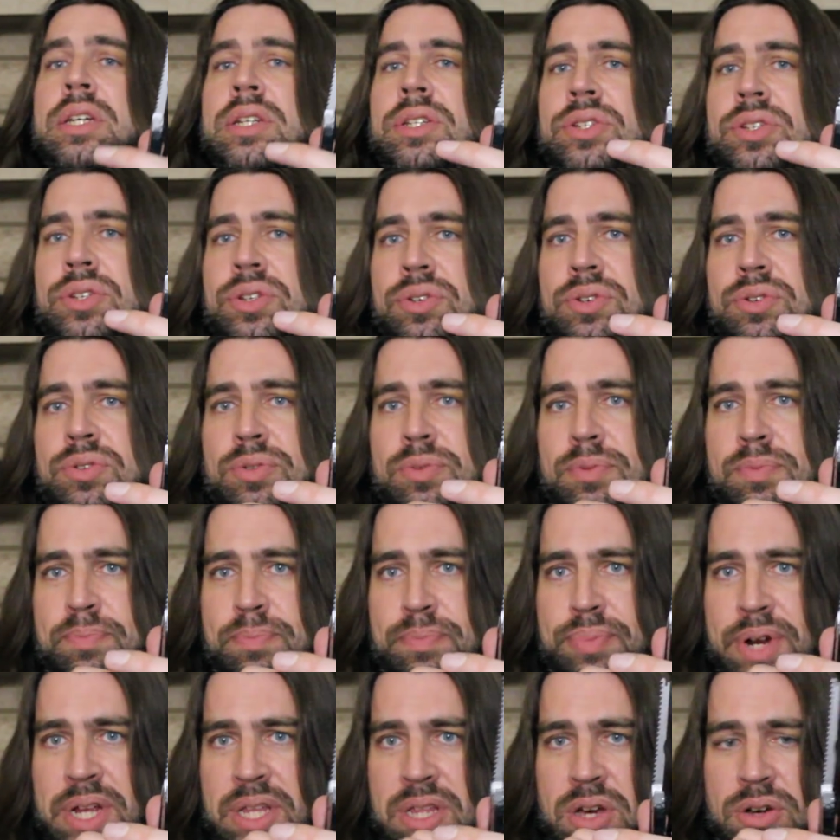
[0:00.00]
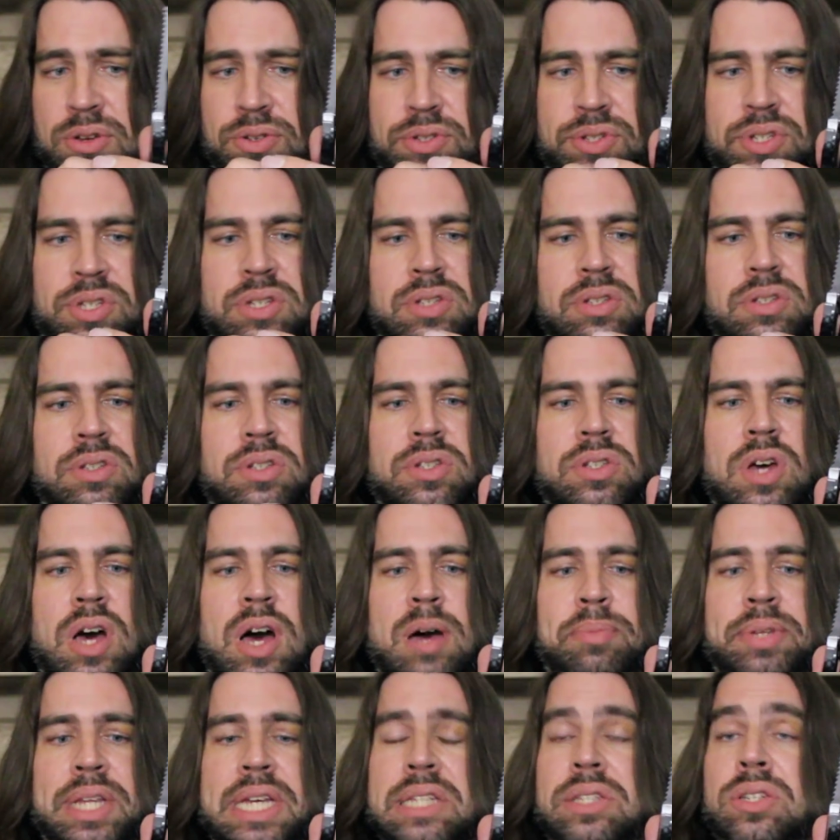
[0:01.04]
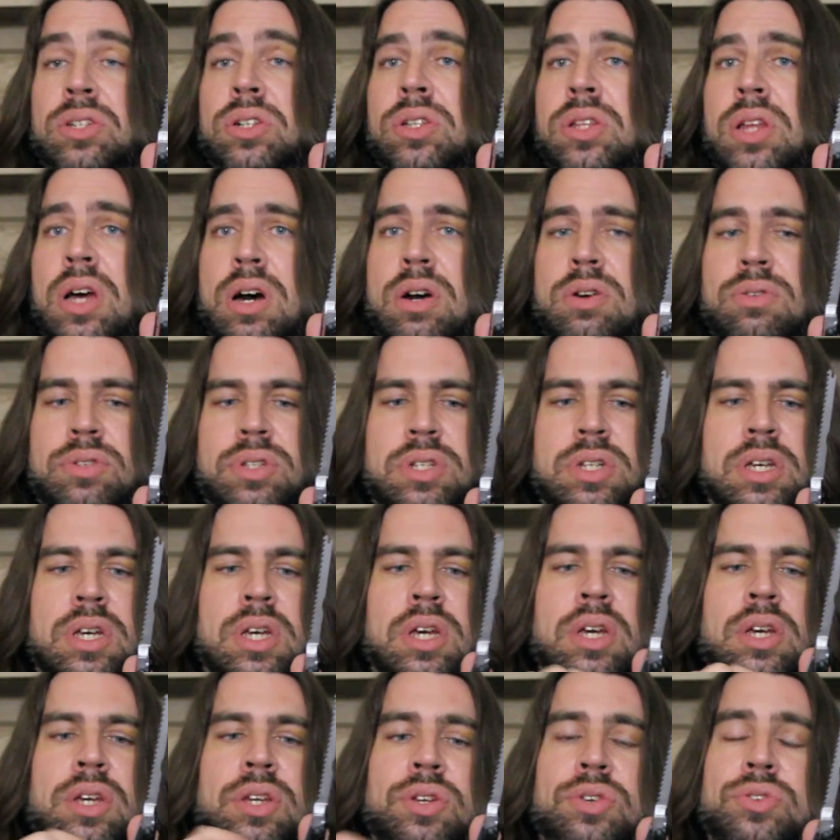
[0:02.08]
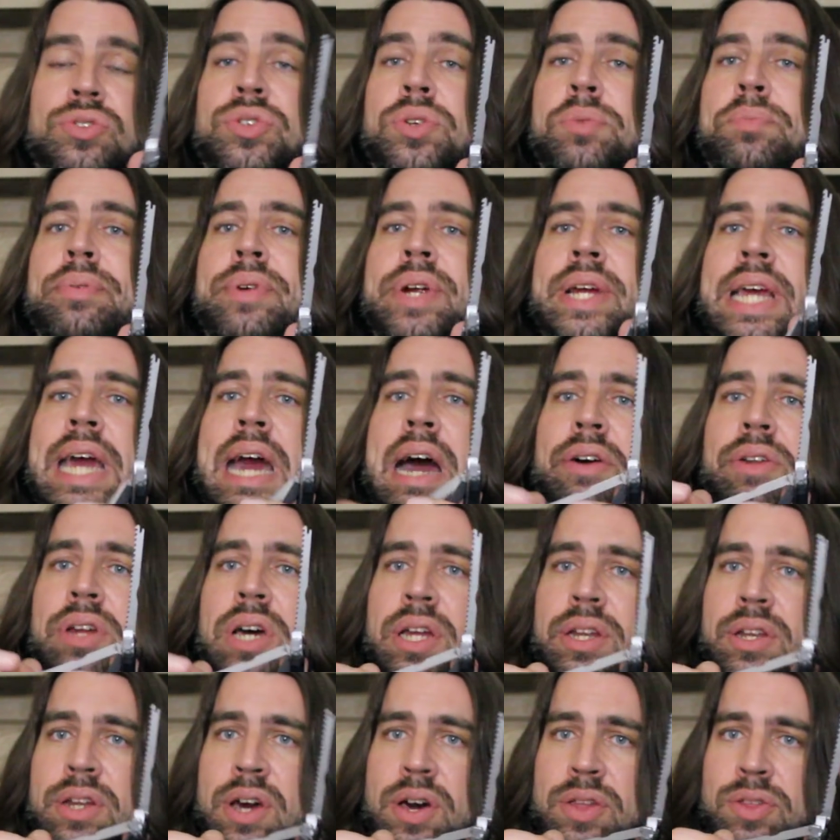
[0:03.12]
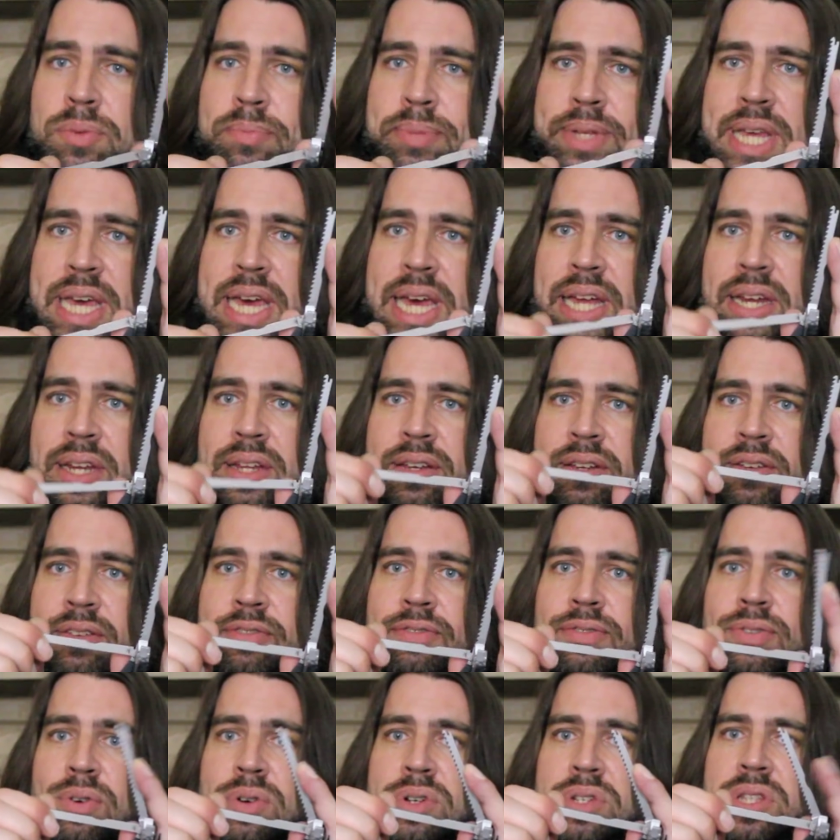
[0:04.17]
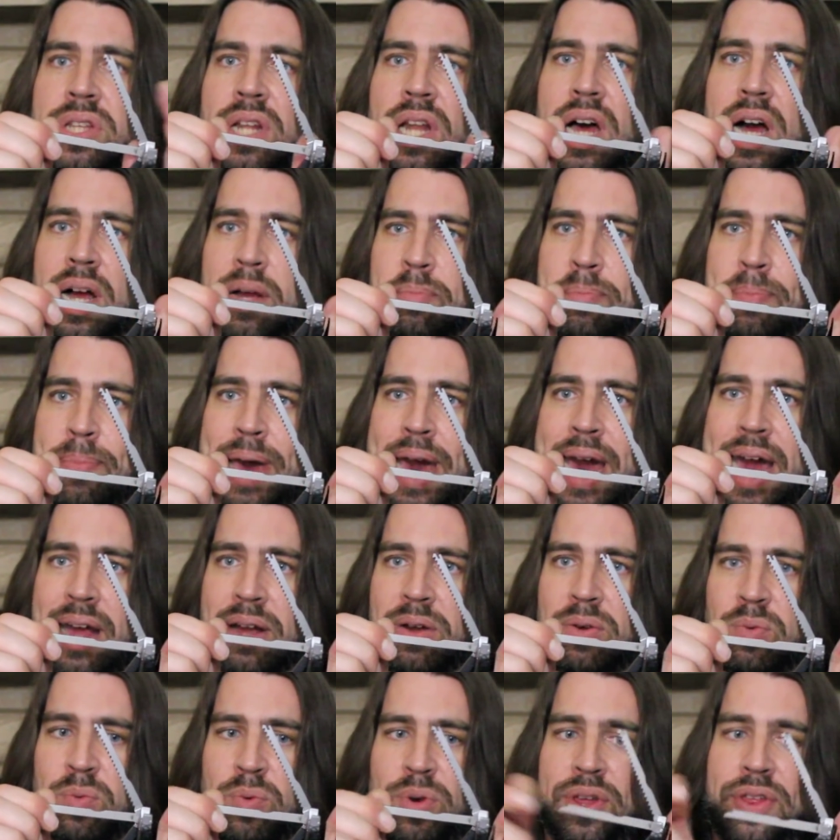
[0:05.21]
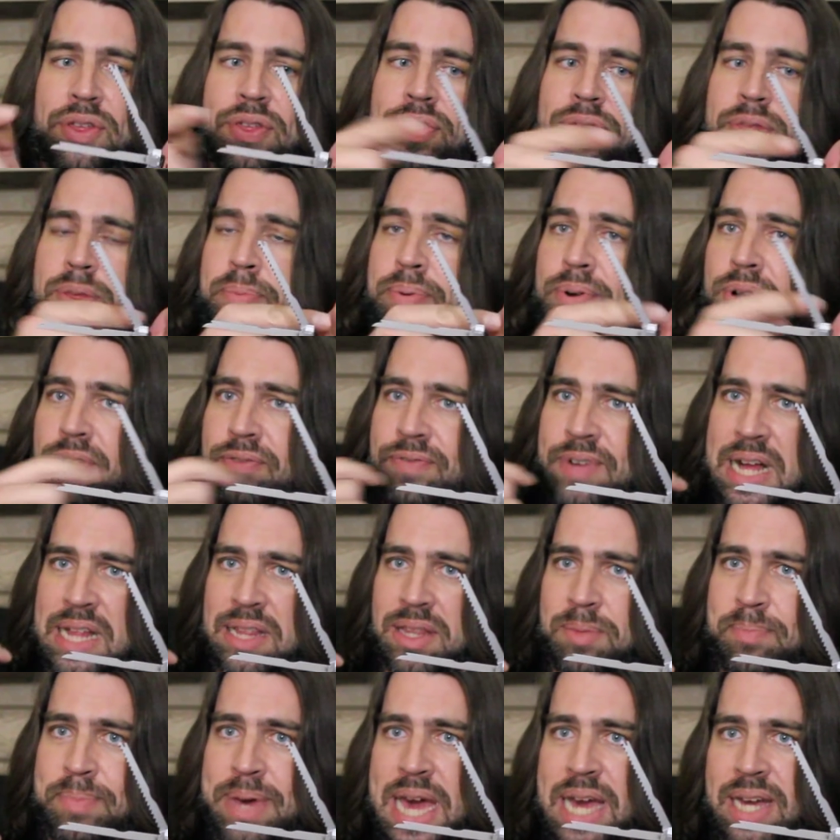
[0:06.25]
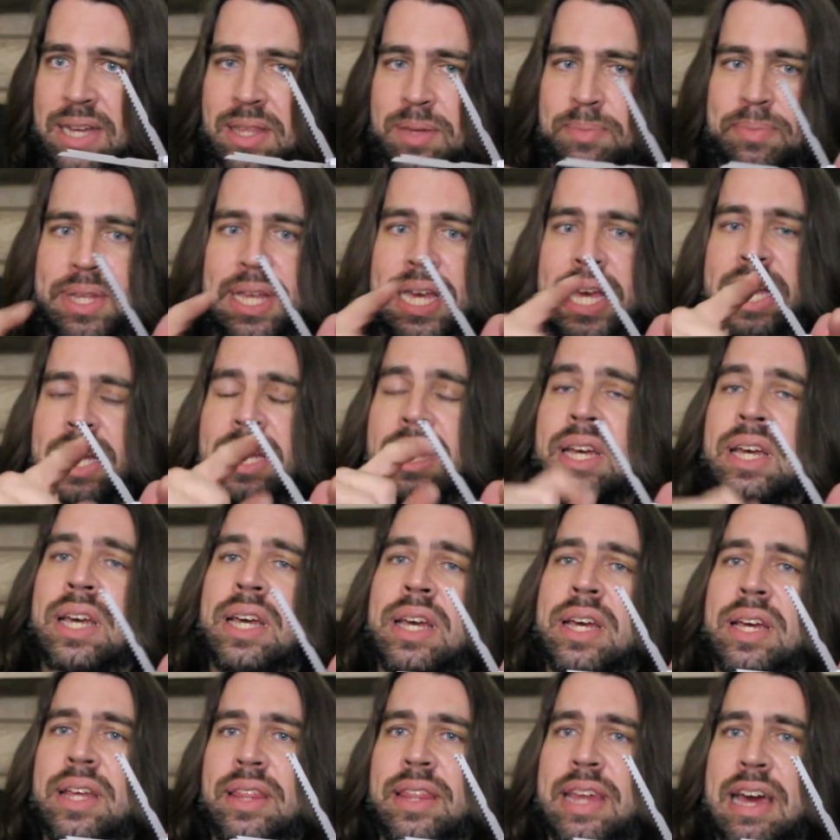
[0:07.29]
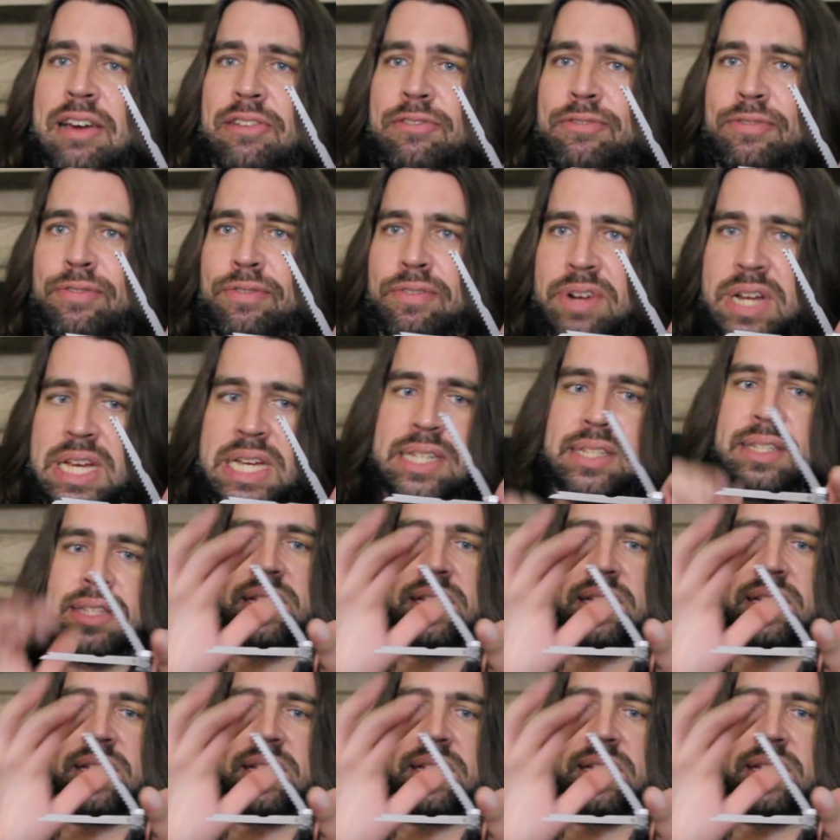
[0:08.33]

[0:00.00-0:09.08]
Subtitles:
to bring those saw blades closed, you should bring out another blade, force the lock back with the profile of the back of the blade. That frees